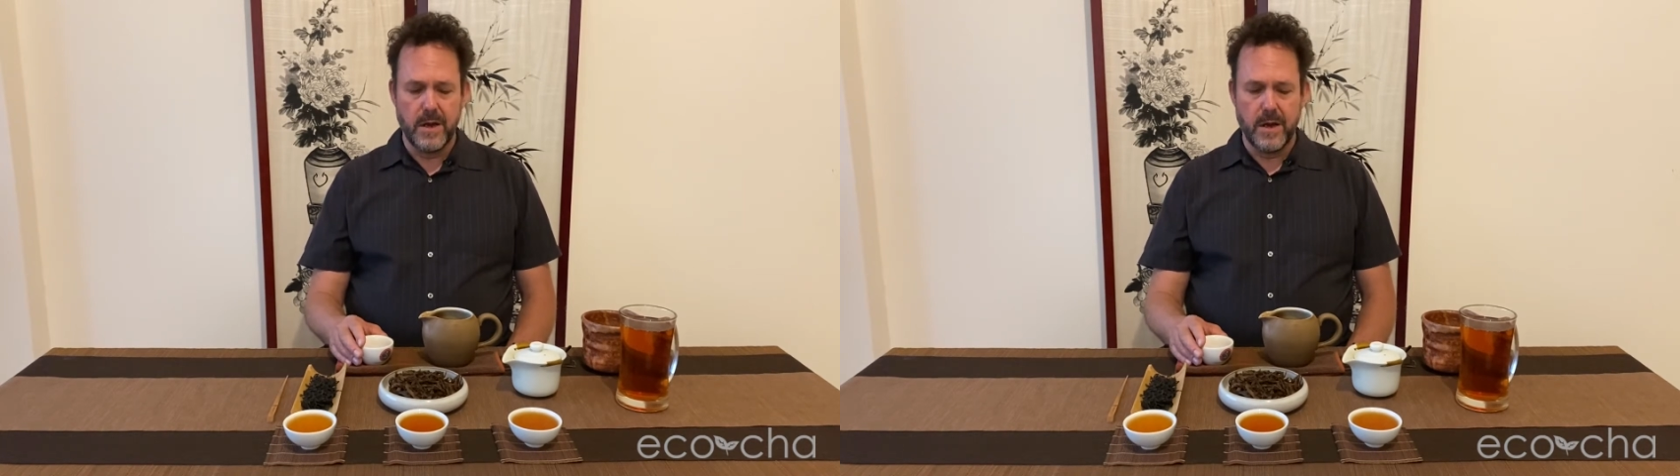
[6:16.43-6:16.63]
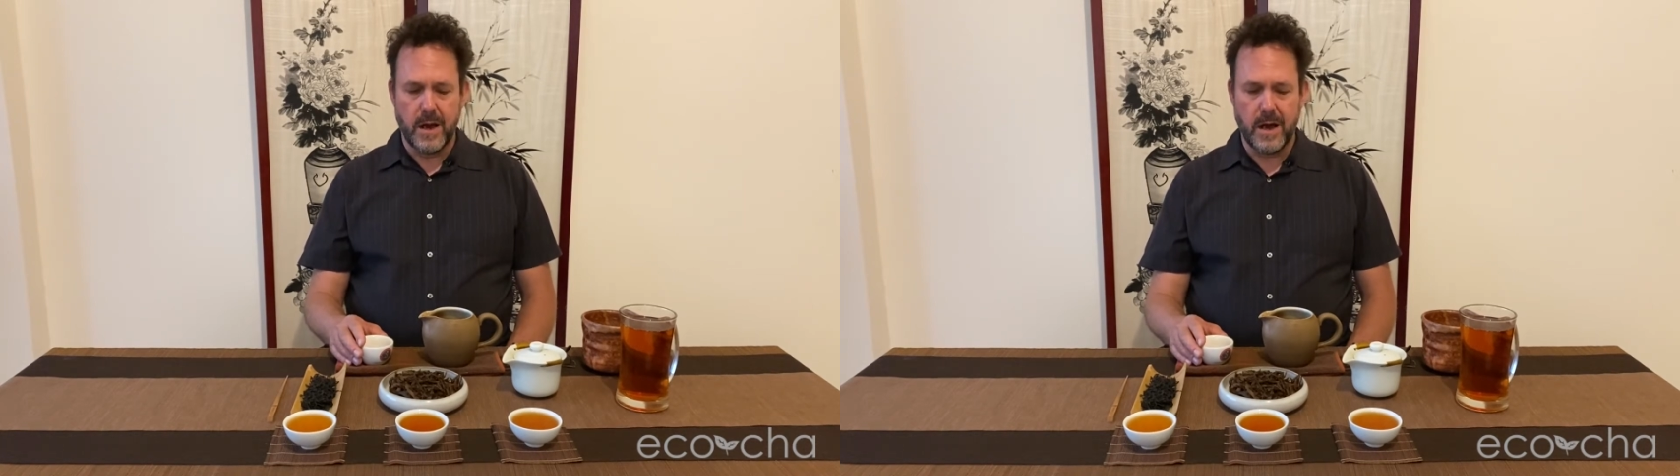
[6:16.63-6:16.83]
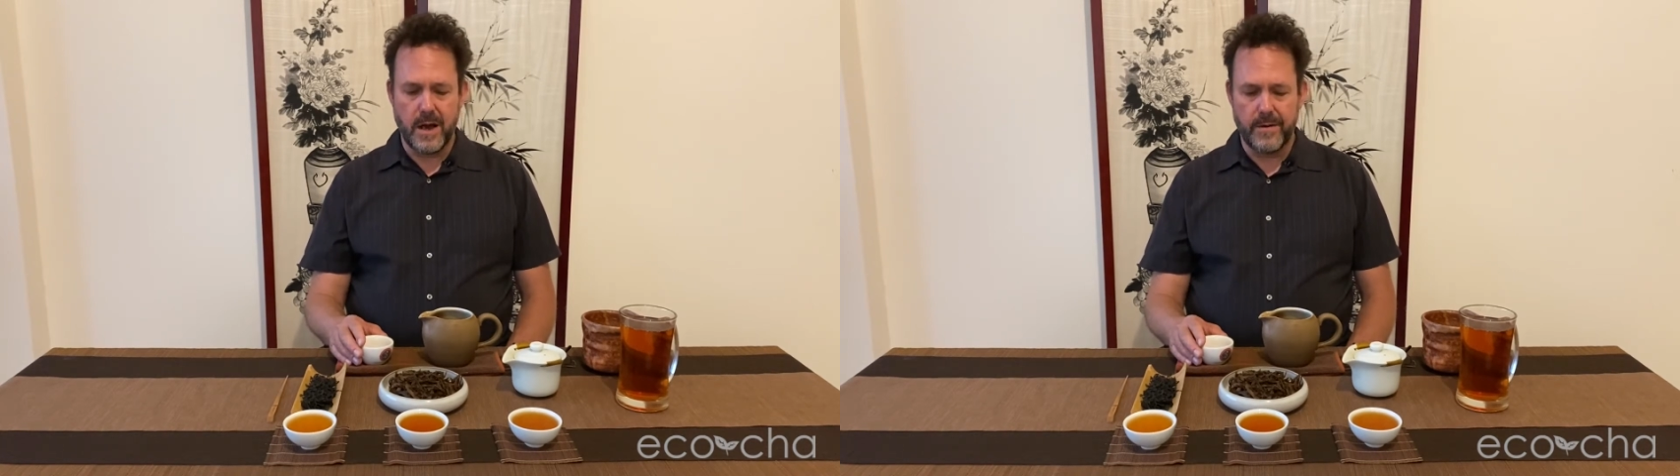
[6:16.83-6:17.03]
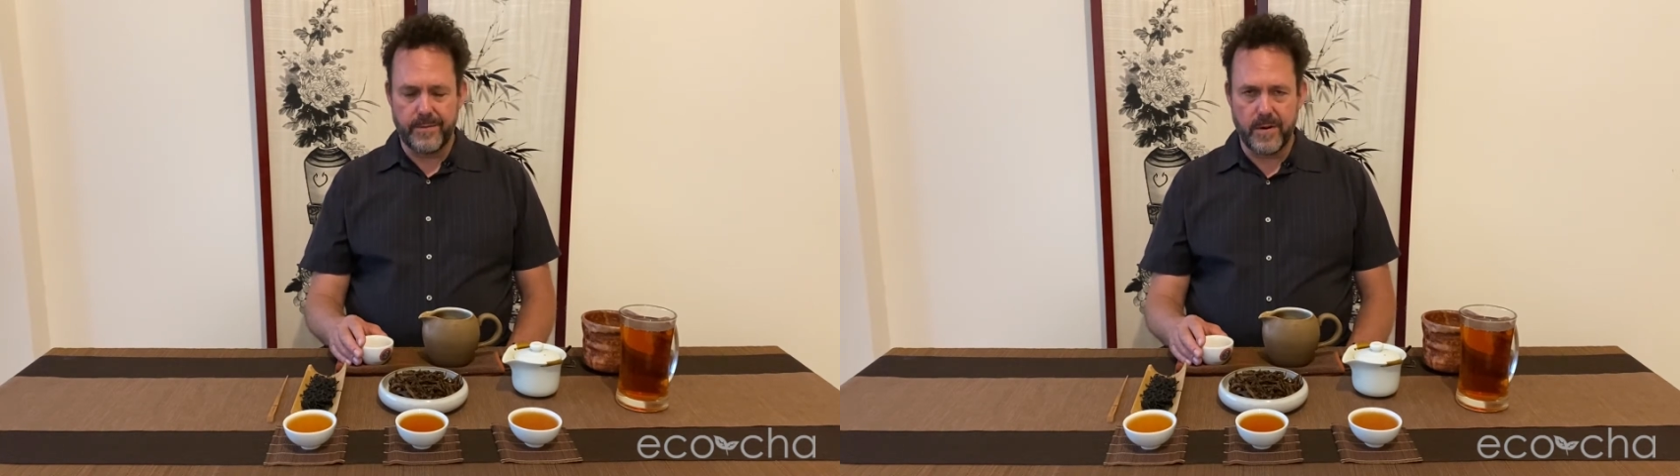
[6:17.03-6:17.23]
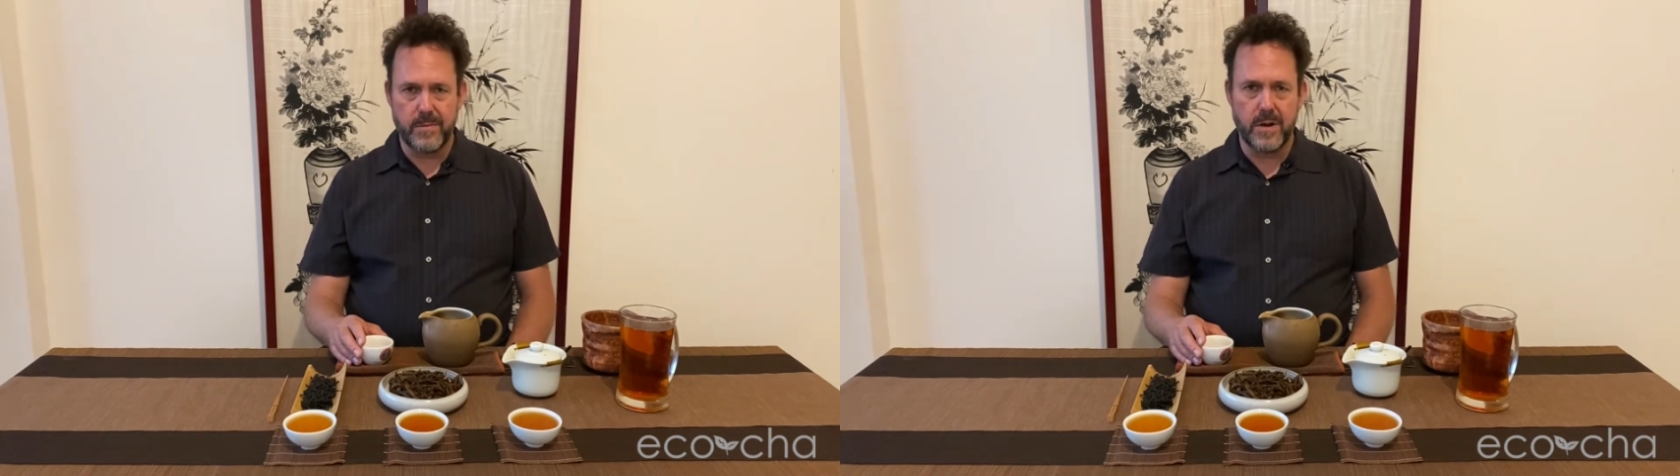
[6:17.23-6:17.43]

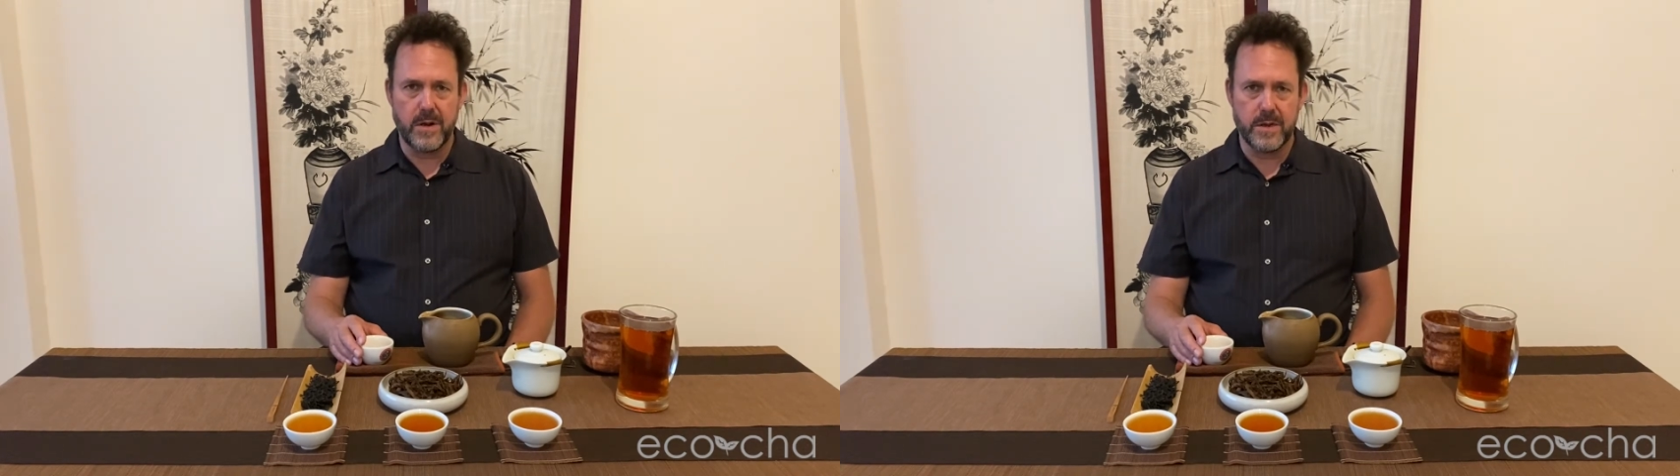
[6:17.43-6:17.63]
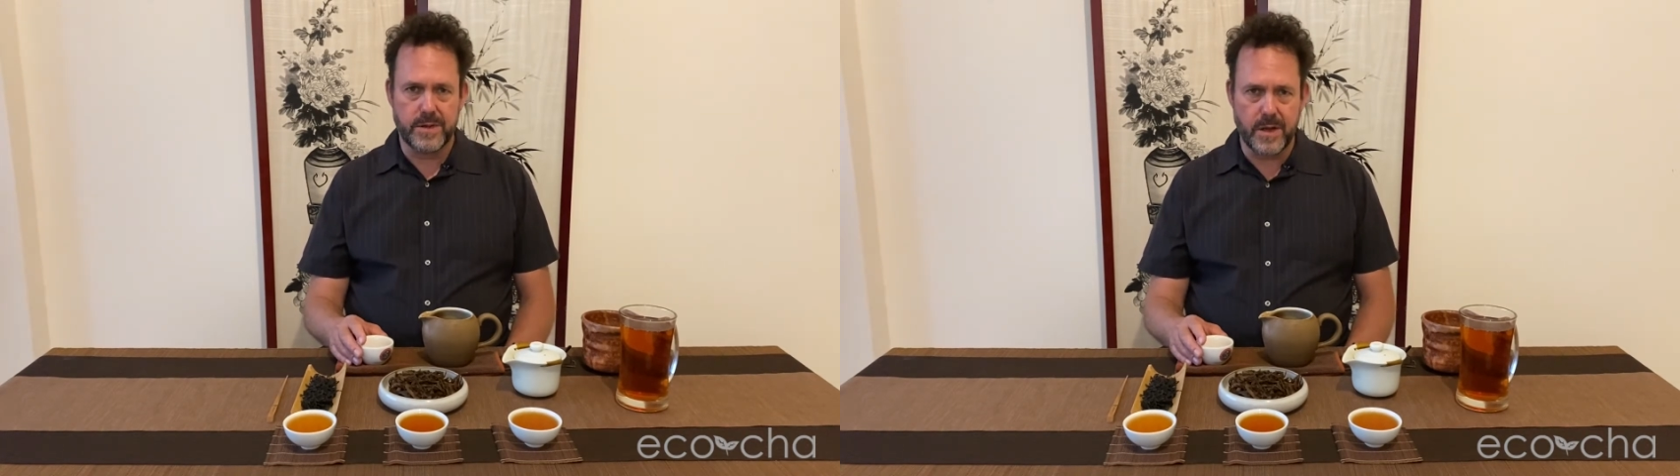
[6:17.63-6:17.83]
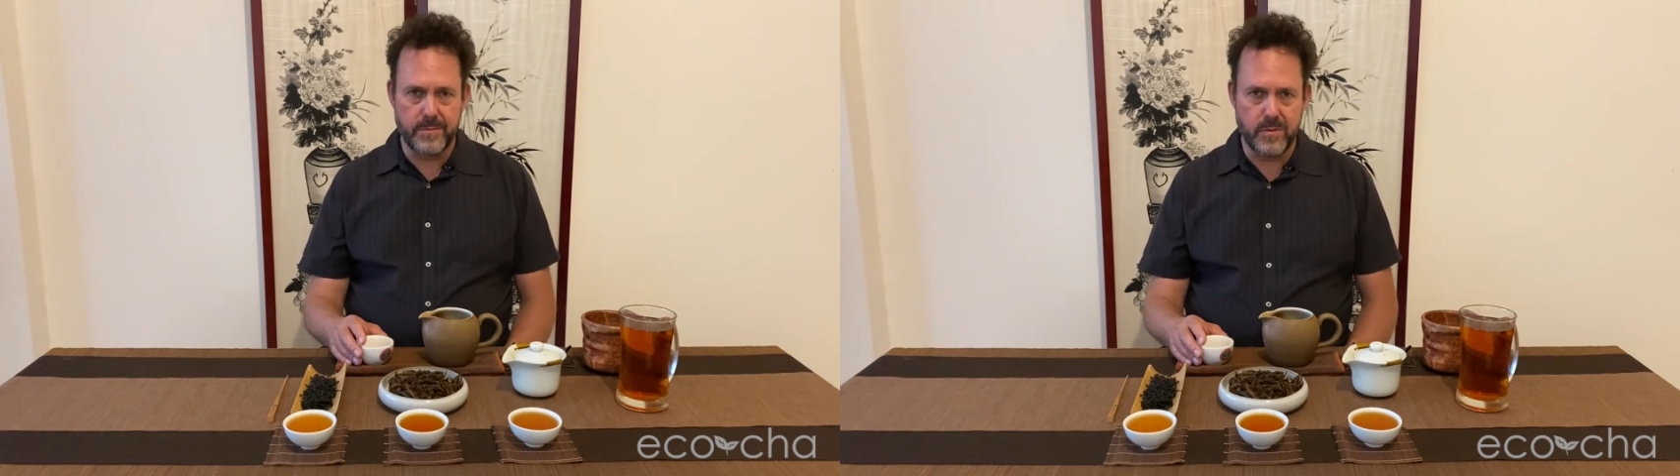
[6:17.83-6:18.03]
from a Sun